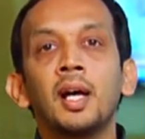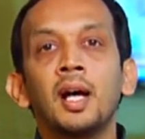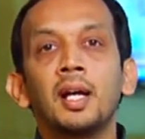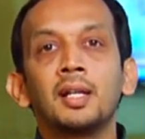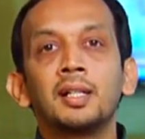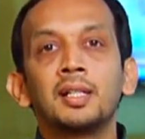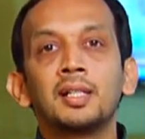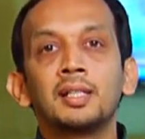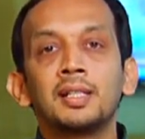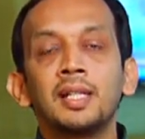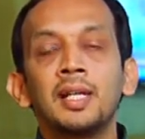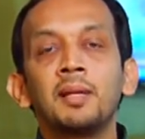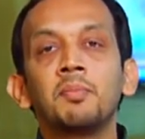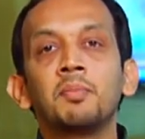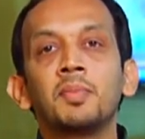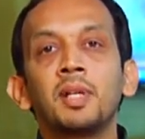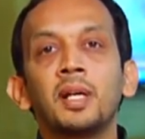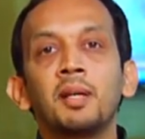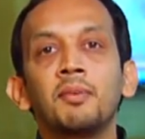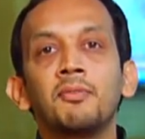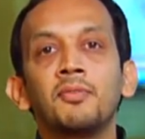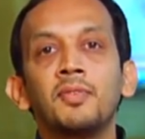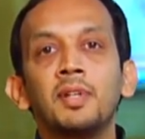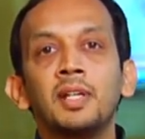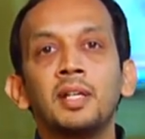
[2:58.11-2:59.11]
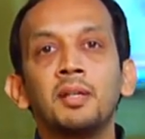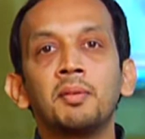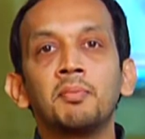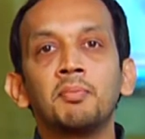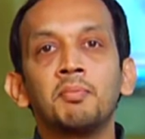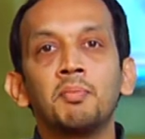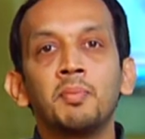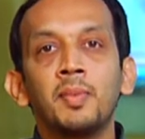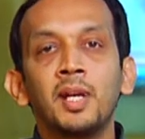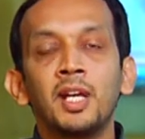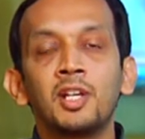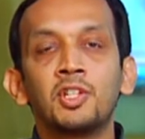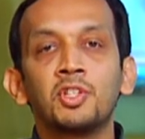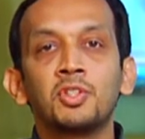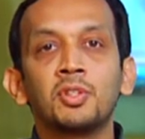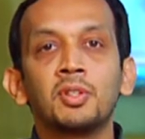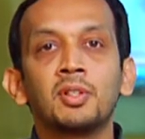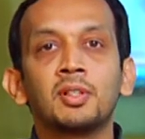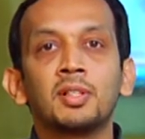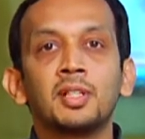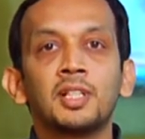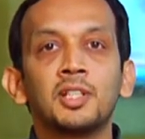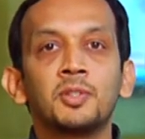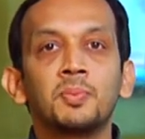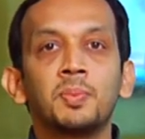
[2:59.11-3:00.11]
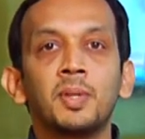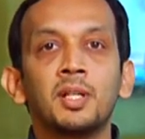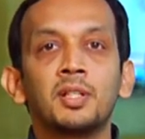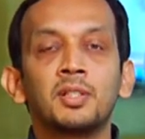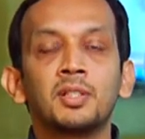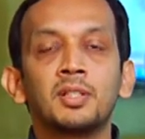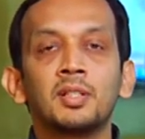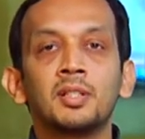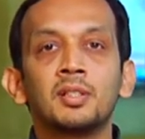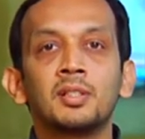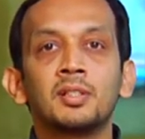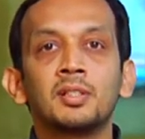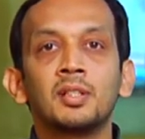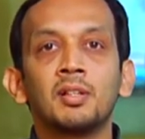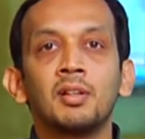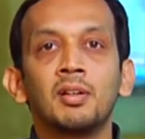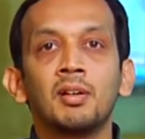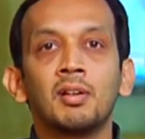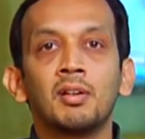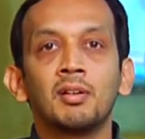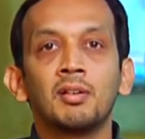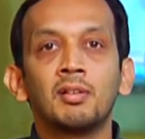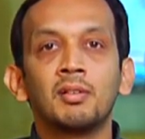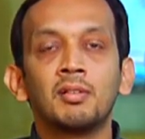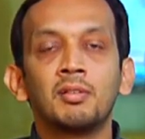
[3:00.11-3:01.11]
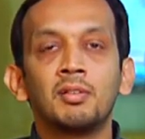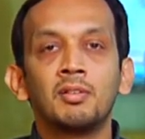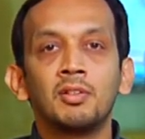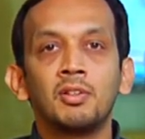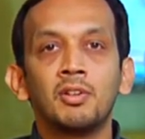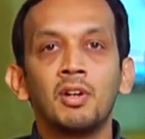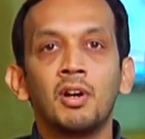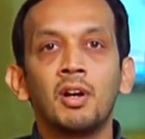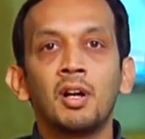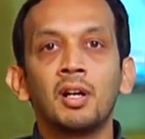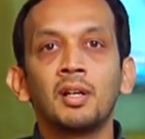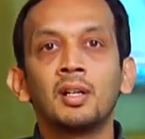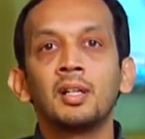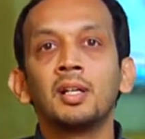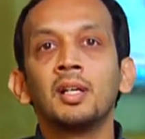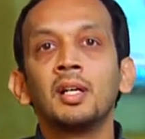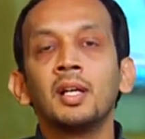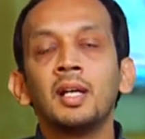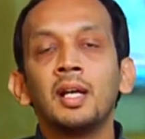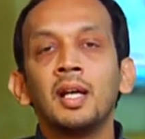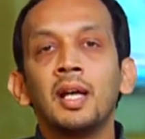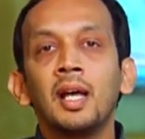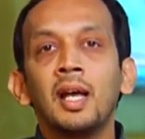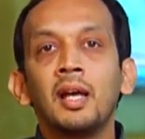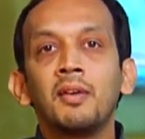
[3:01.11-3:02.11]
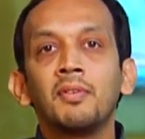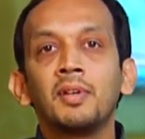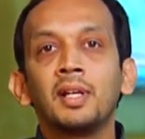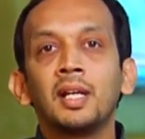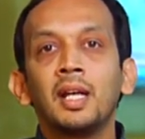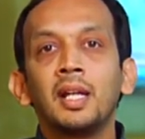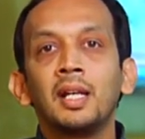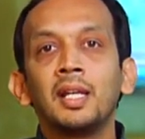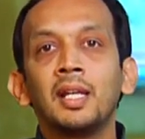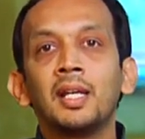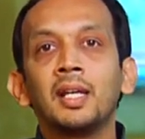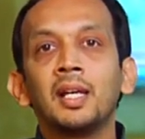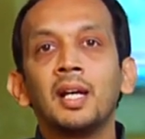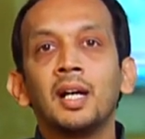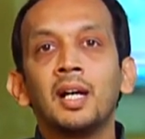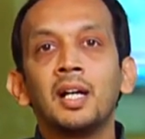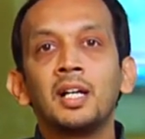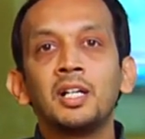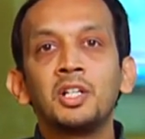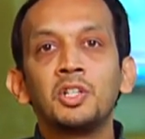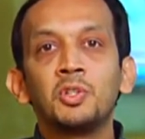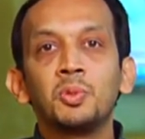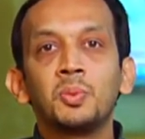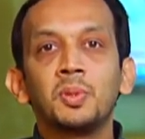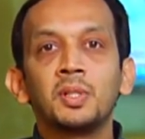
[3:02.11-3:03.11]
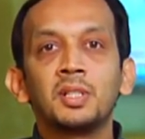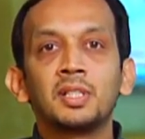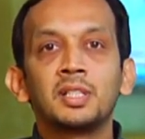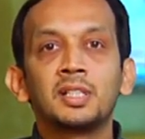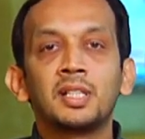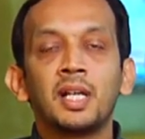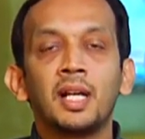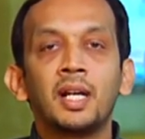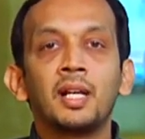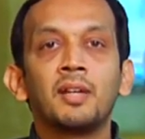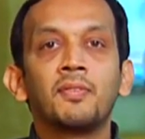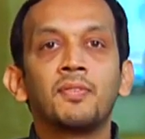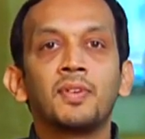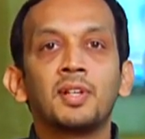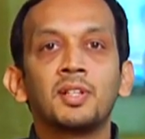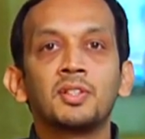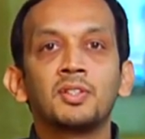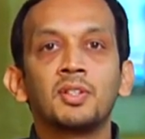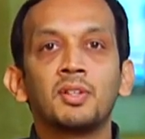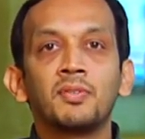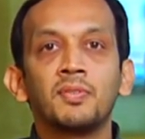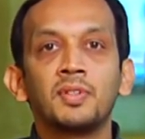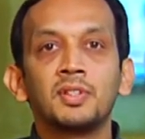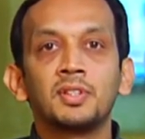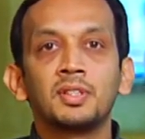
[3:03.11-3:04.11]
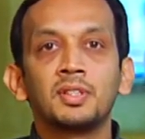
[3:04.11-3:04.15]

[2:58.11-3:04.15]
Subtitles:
At the same time, we make sure these patients are not having any untoward side effects of a